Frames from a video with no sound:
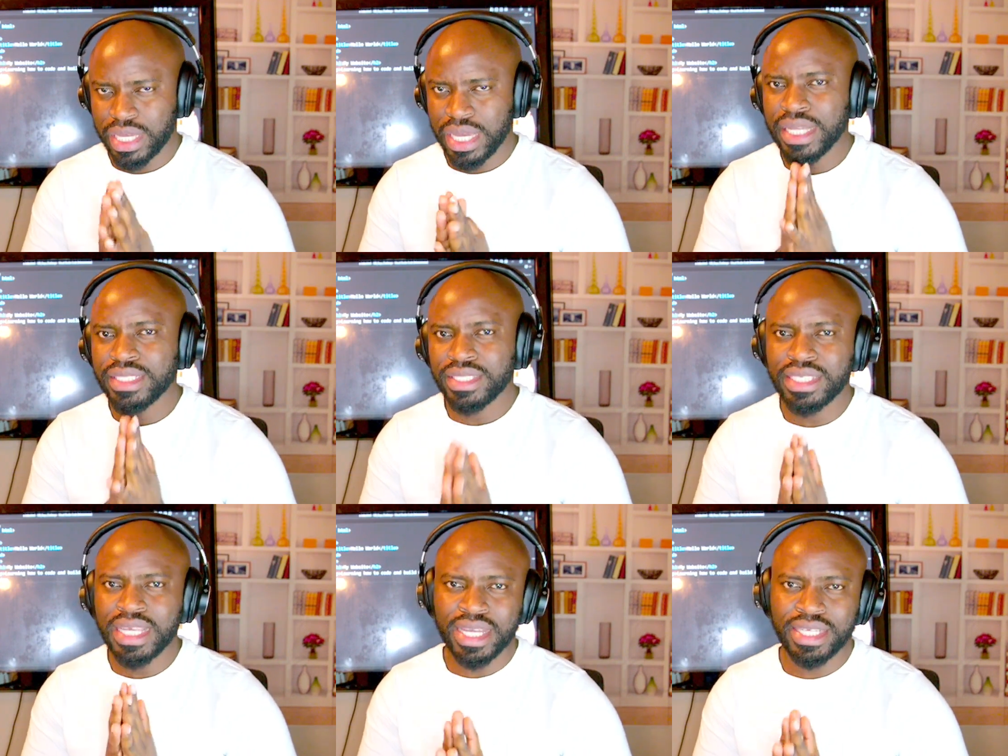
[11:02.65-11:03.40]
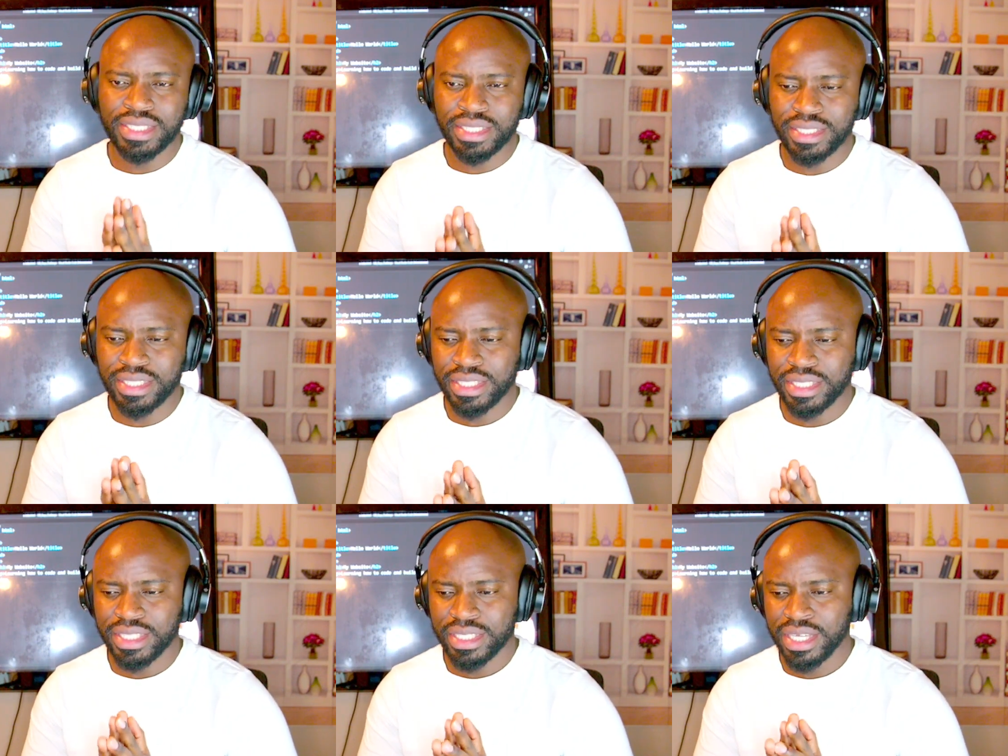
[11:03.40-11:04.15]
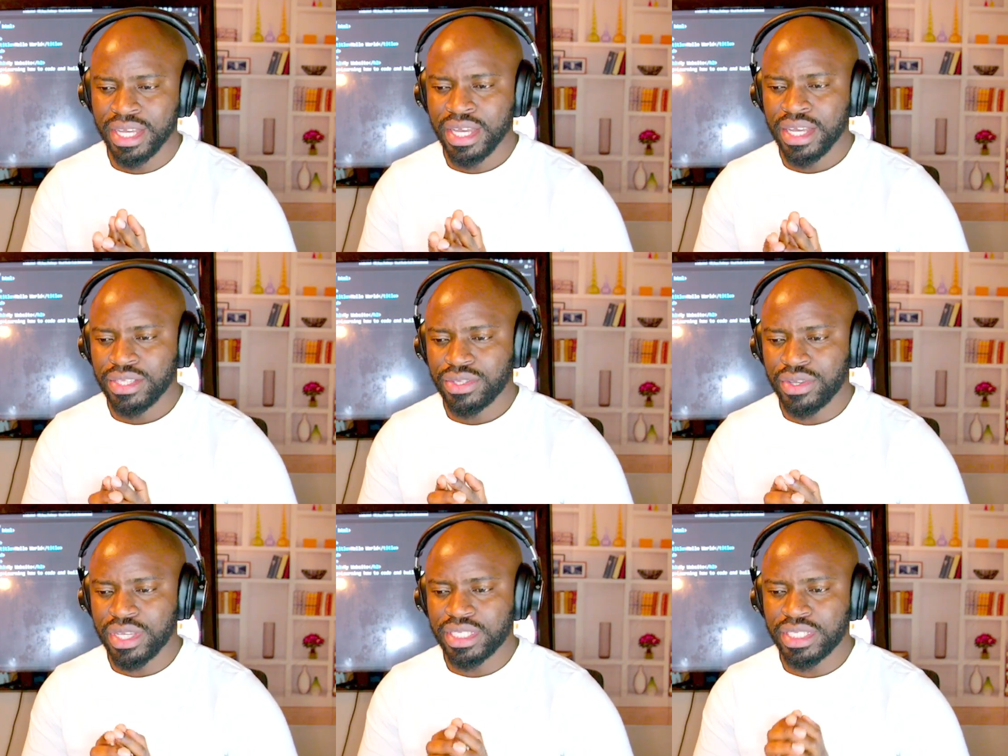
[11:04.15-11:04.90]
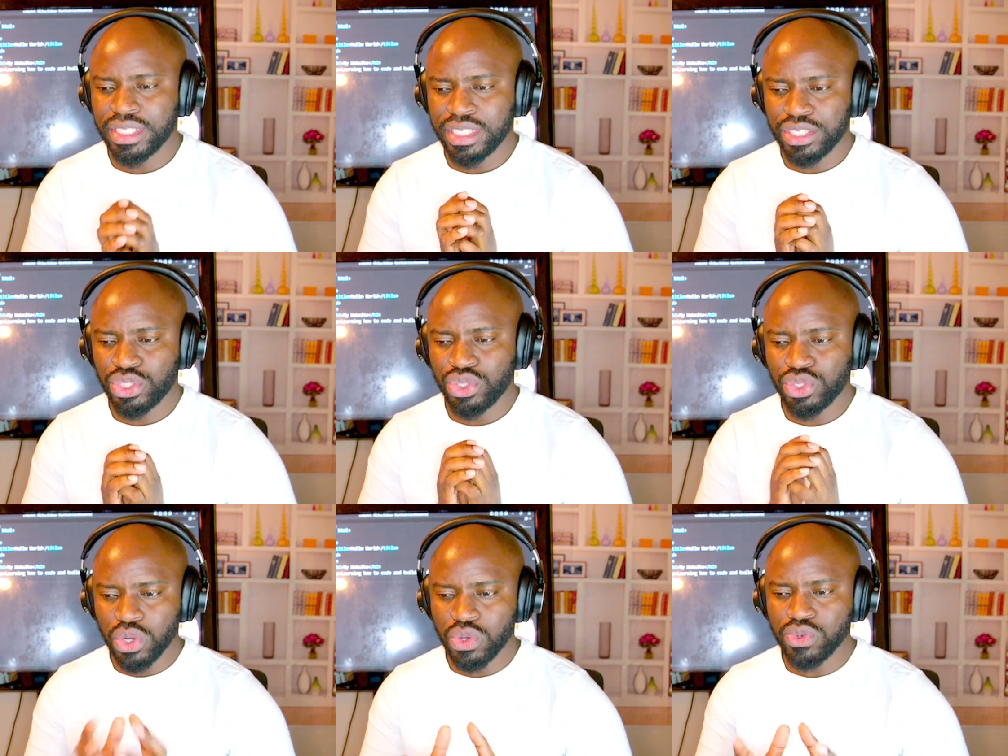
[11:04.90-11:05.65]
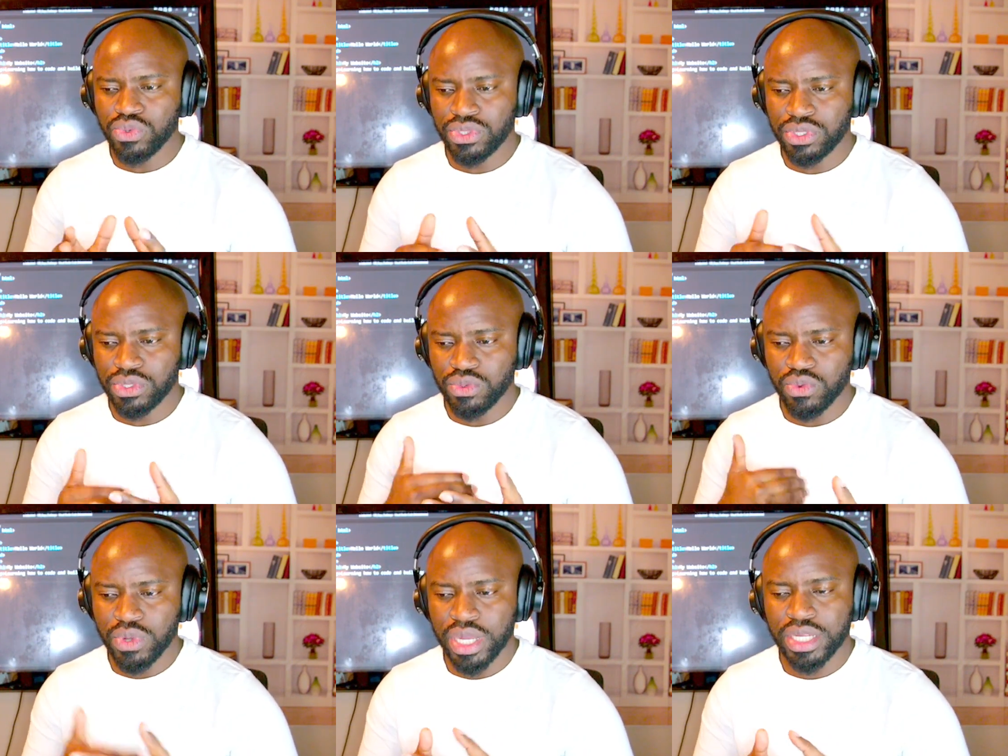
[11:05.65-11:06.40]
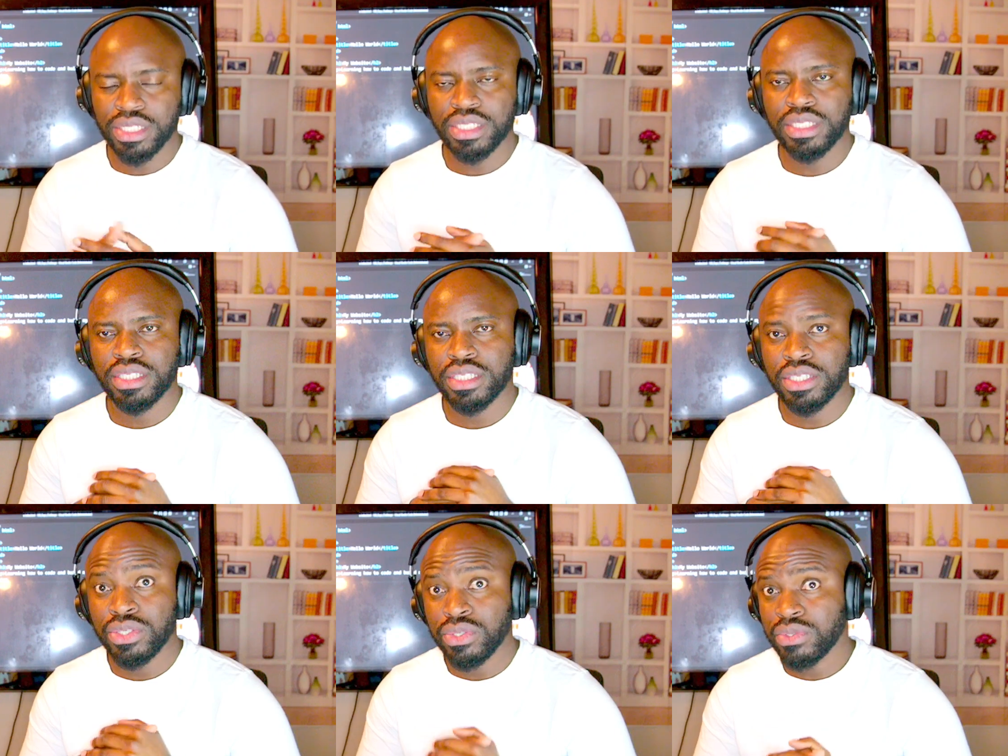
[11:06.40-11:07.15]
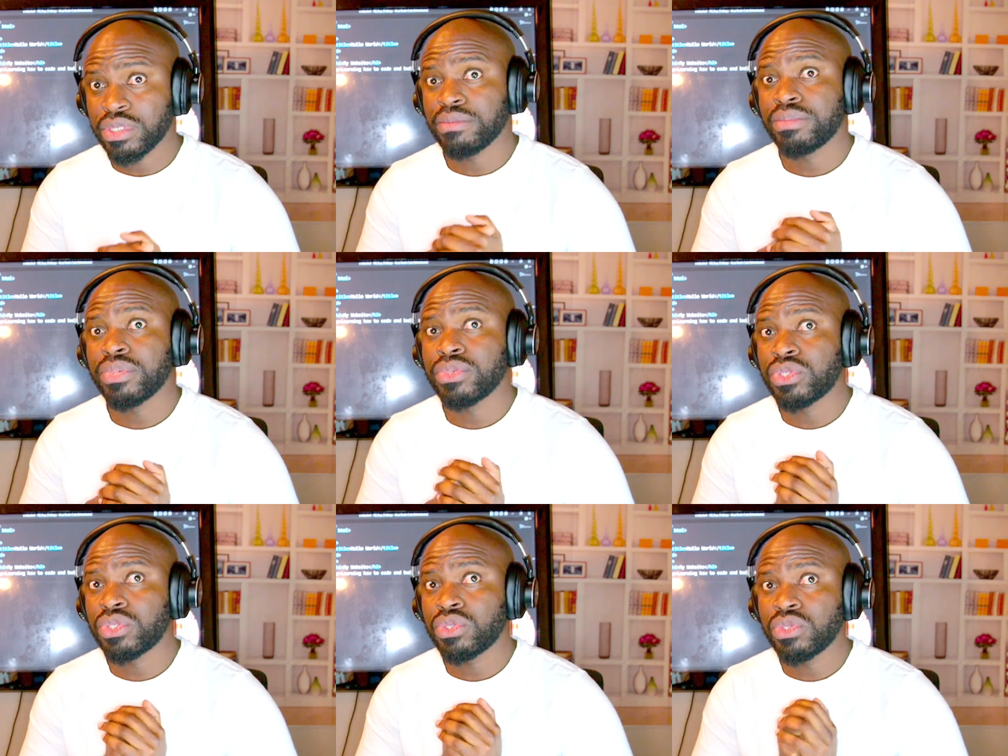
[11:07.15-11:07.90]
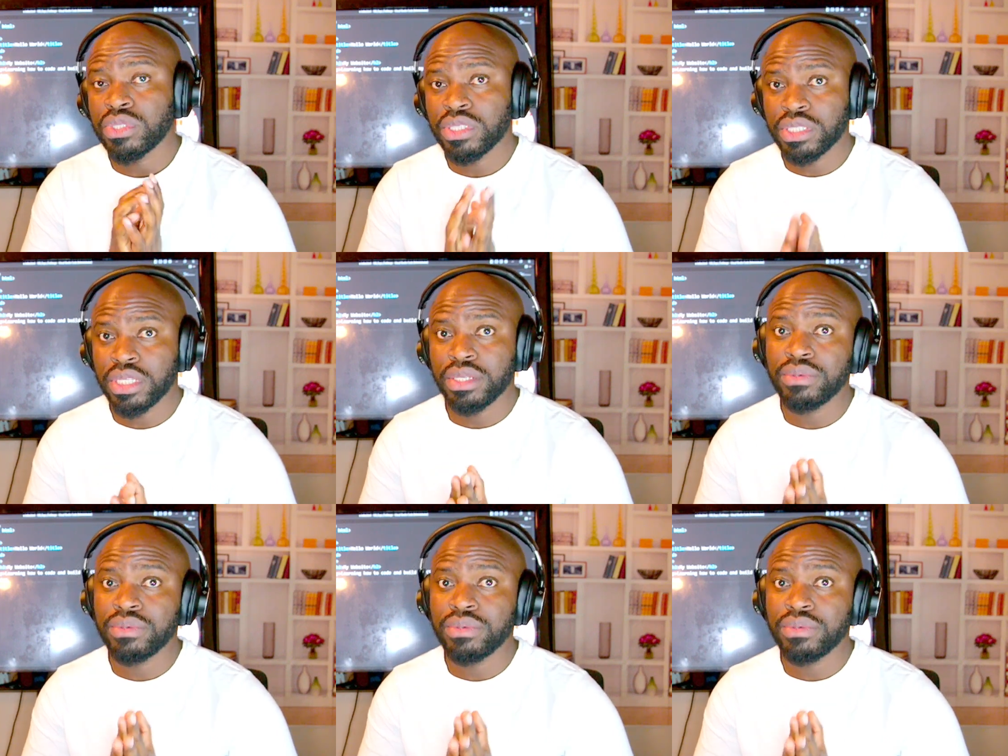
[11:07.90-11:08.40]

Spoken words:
Exactly. So it shows what you're supposed to see,